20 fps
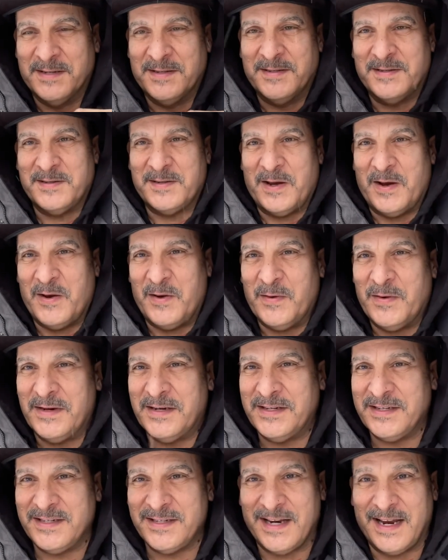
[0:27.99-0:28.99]
So
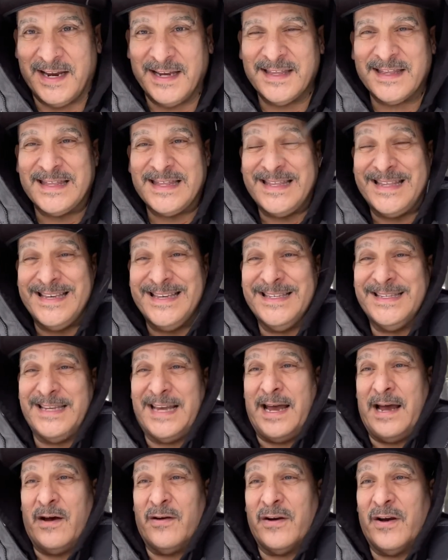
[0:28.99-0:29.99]
check this
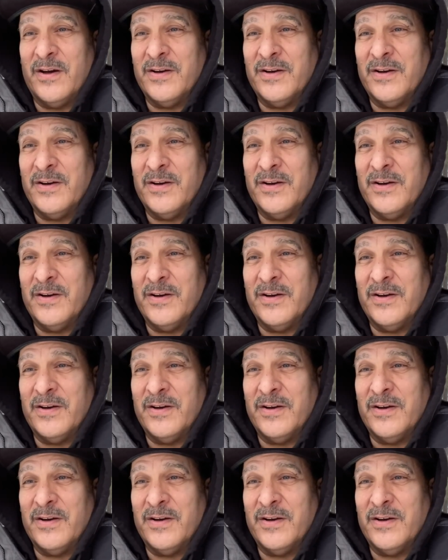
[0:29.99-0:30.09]
out.